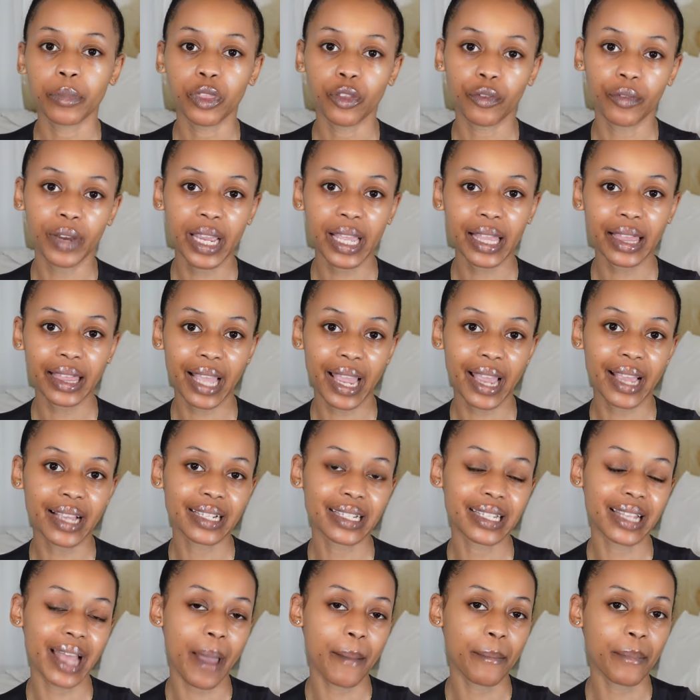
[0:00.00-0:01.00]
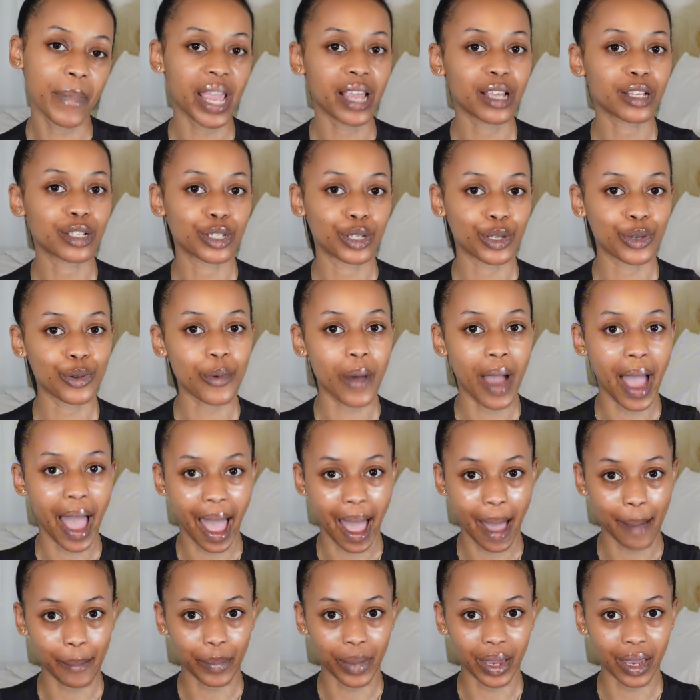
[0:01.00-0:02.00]
3 things that makes you
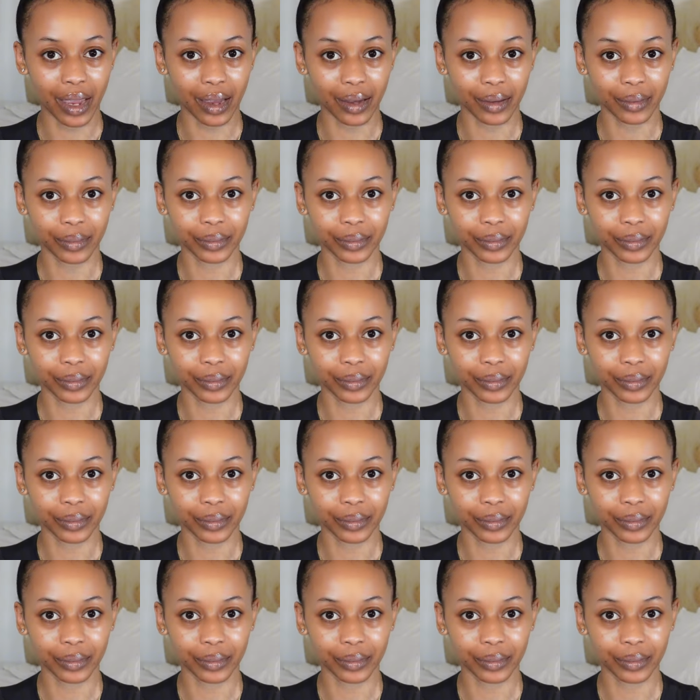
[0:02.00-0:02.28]
happy.